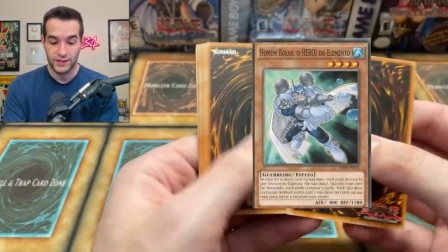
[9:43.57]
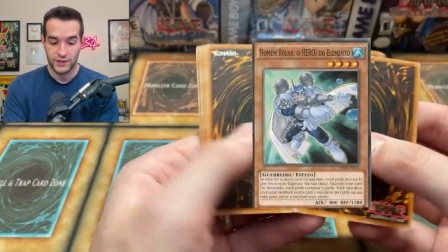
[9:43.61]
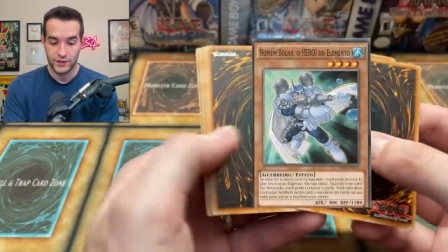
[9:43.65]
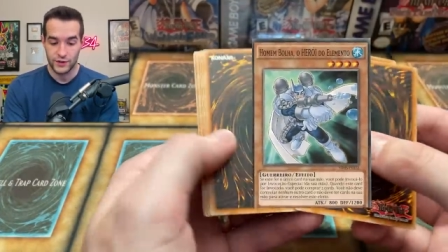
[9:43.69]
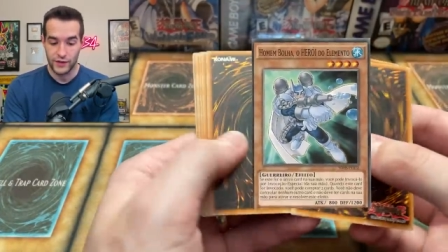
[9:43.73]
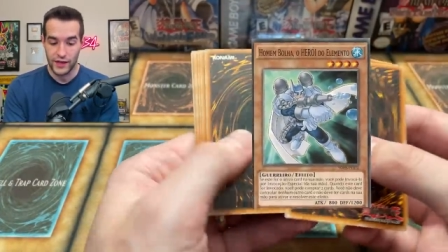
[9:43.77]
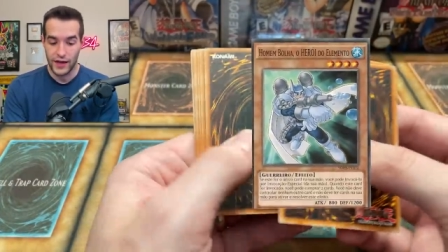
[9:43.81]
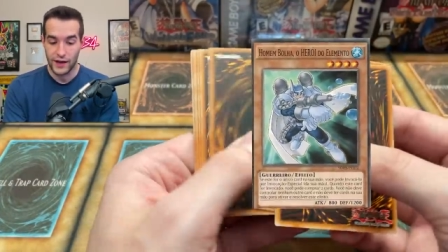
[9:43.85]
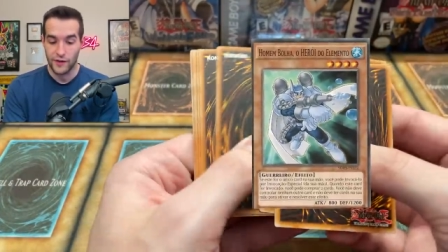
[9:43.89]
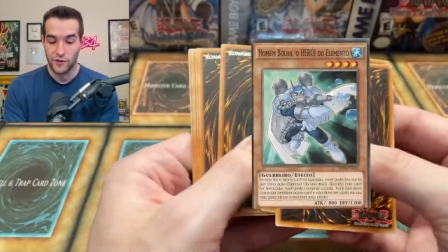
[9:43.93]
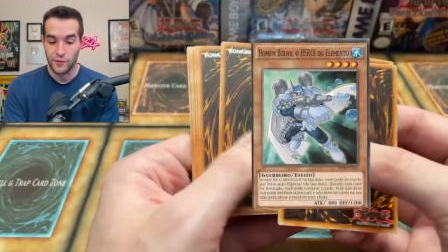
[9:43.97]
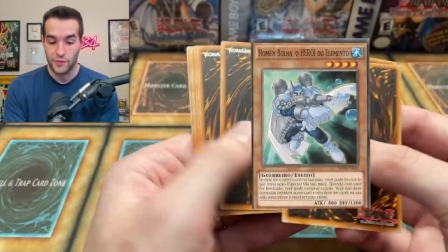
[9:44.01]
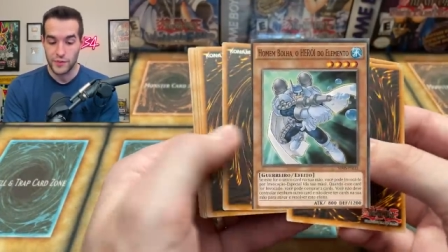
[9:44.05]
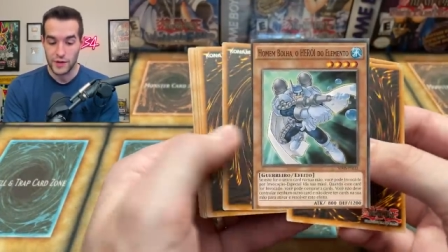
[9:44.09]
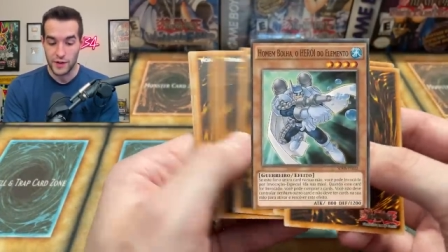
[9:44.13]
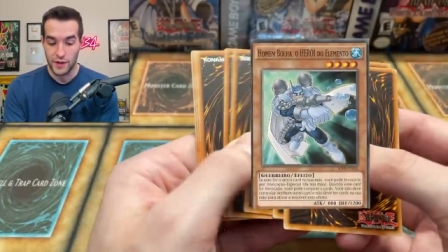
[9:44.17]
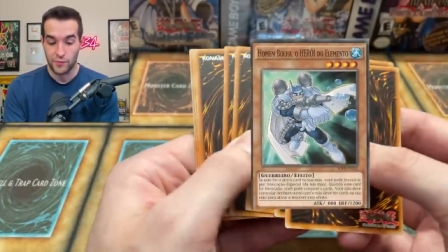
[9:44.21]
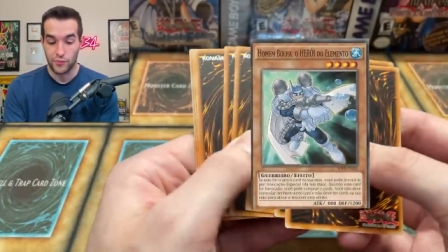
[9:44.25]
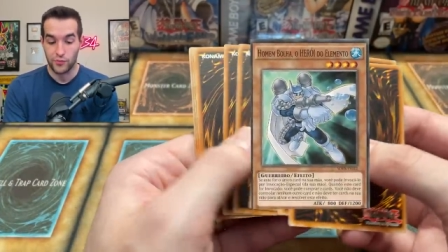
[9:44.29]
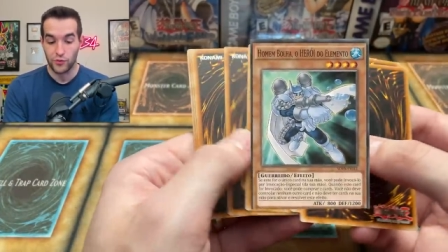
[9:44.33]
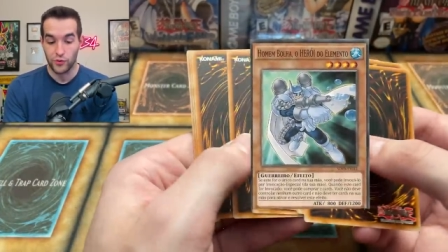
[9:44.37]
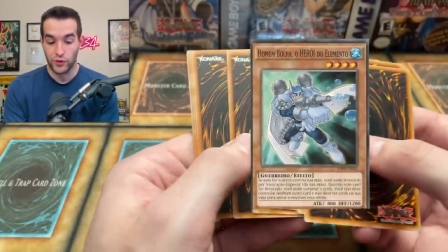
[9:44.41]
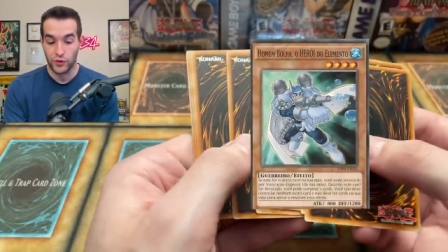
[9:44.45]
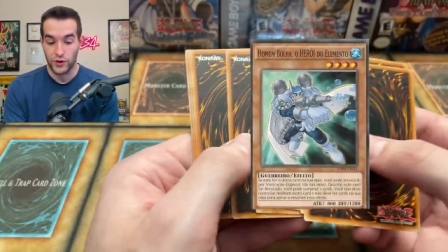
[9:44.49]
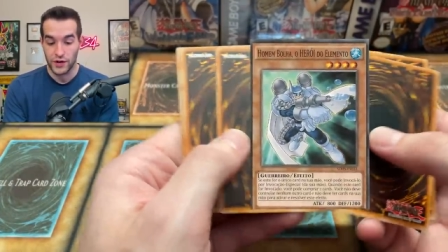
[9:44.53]
so that would be a
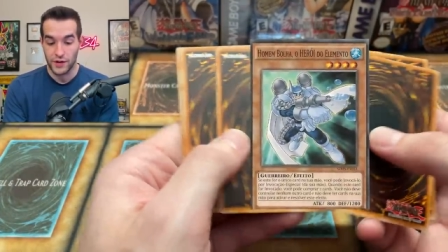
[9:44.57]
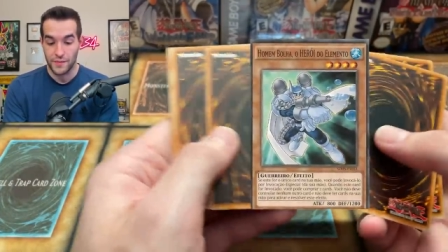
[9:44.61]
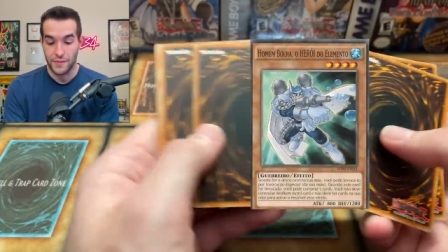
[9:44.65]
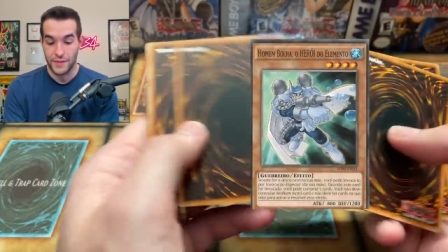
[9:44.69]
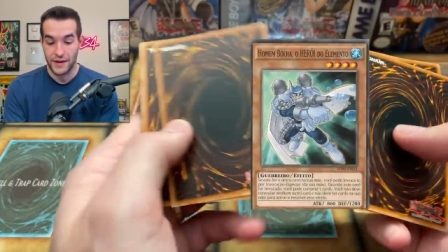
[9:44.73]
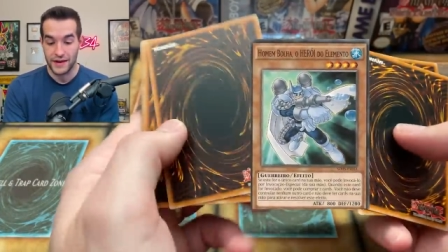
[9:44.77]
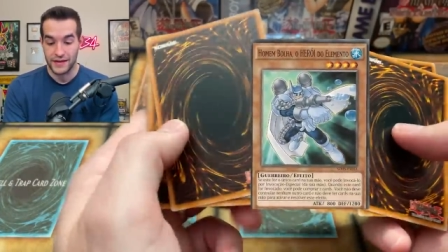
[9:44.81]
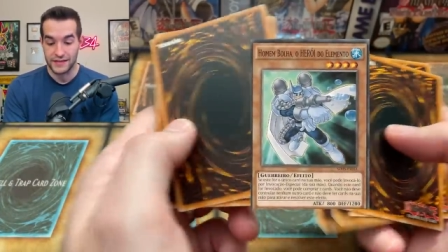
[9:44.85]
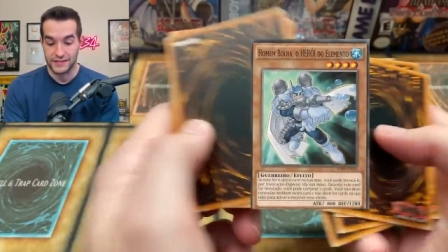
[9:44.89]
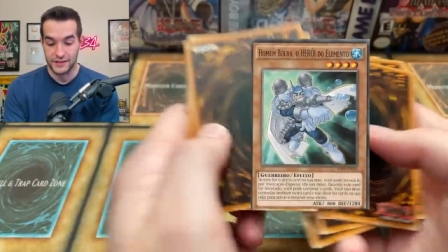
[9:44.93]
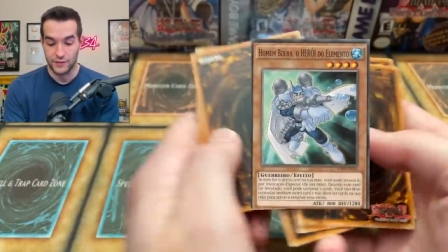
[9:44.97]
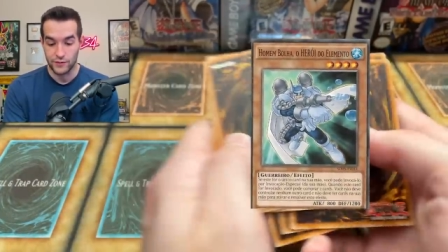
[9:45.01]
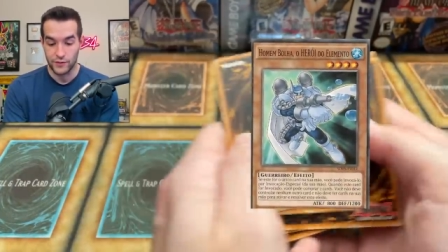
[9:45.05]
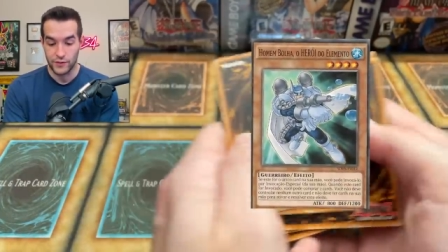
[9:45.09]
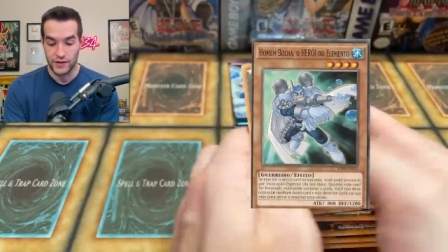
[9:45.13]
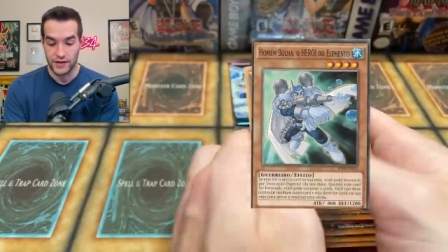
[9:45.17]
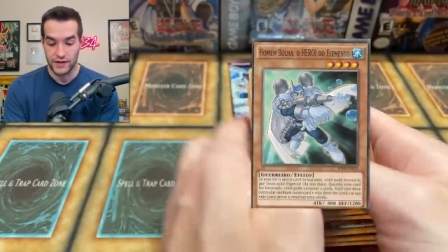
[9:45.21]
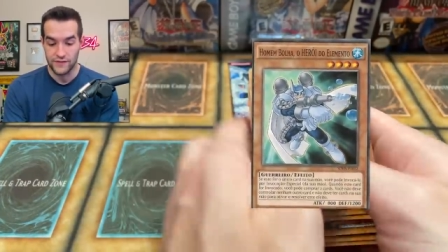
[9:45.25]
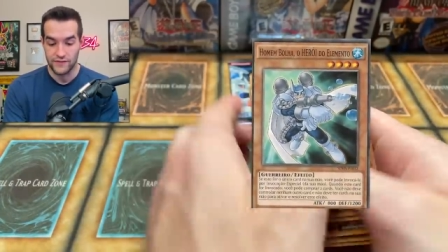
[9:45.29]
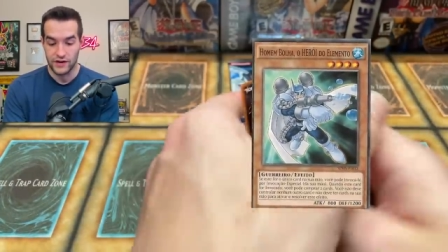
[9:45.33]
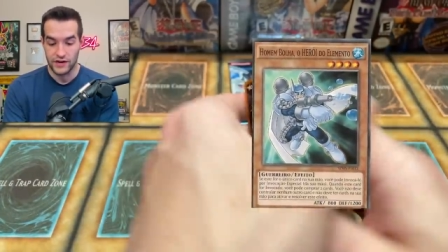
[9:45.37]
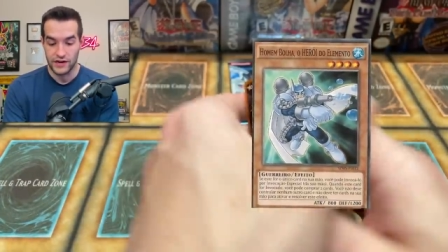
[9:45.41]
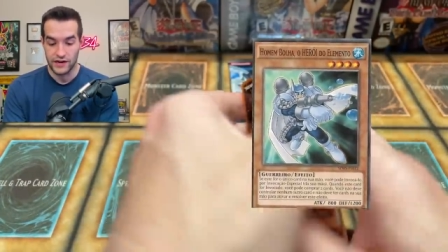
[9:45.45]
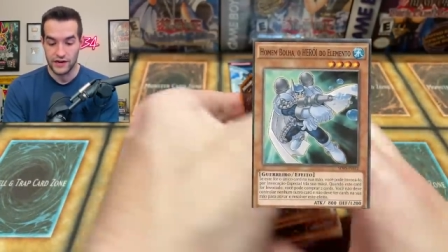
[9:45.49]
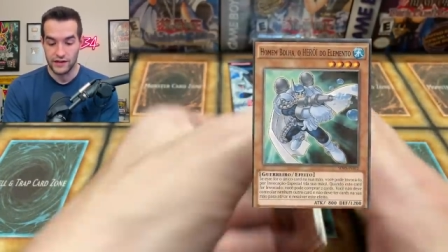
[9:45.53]
pretty amazing one,
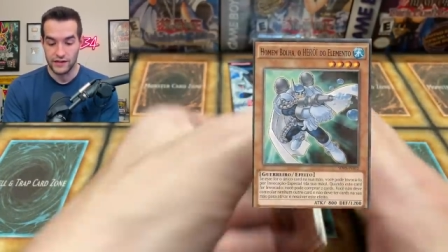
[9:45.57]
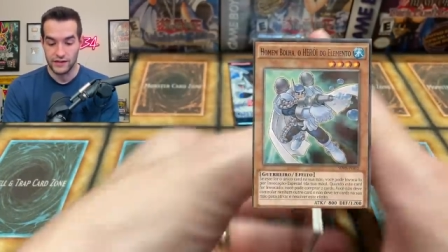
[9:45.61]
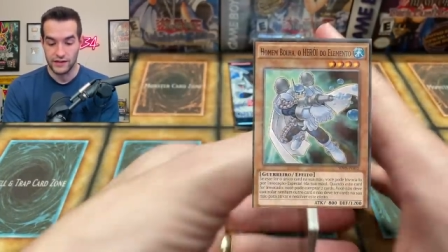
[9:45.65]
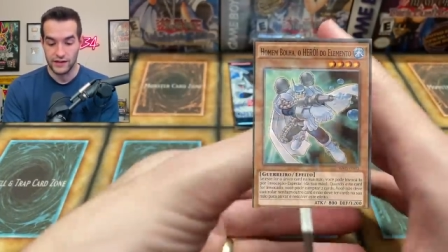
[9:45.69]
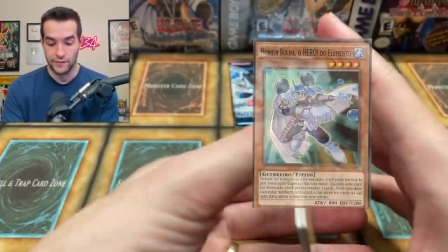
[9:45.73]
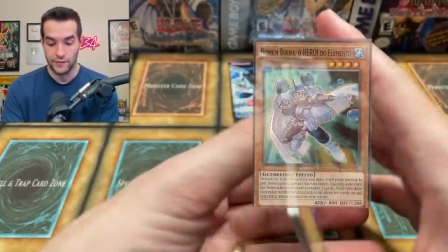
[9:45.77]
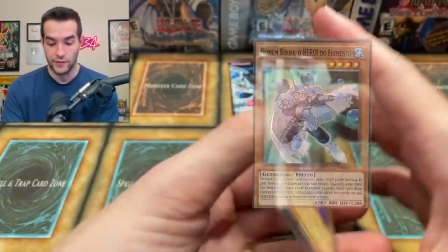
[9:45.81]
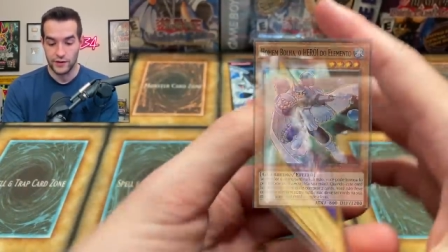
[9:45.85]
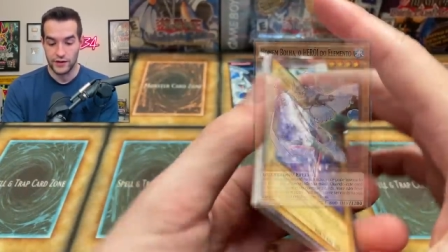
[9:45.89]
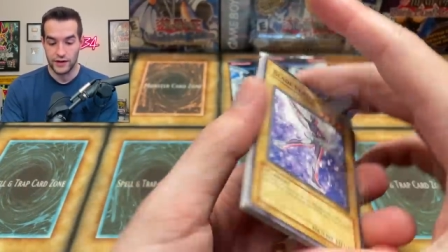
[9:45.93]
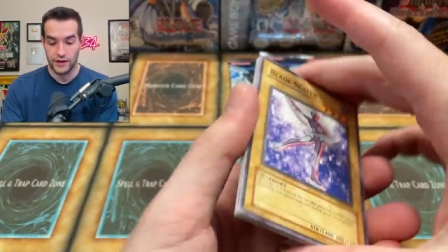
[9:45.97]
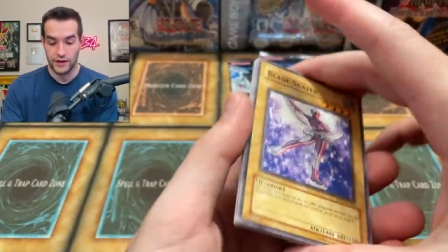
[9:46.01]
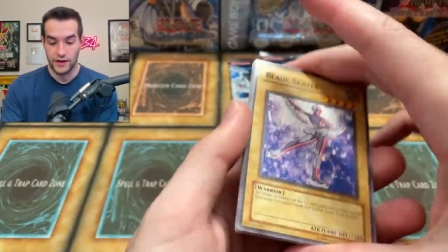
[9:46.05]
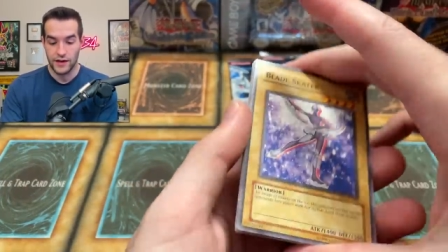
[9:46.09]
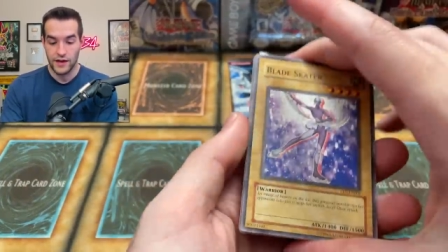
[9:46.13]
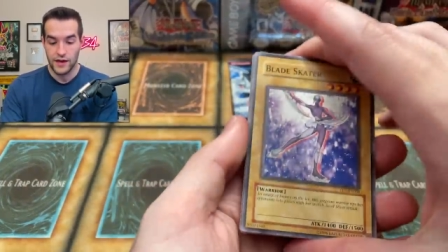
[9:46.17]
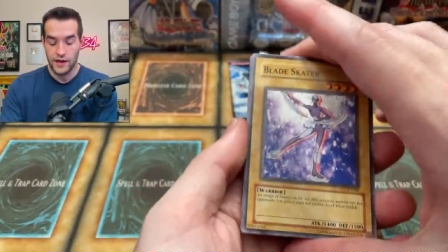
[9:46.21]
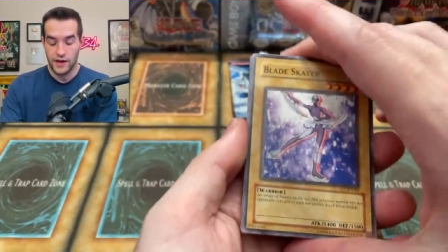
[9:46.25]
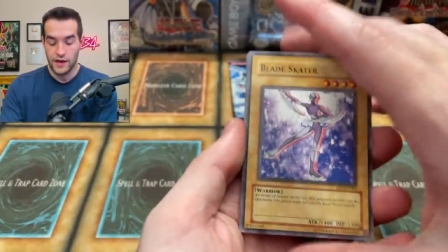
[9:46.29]
even in Unlimited.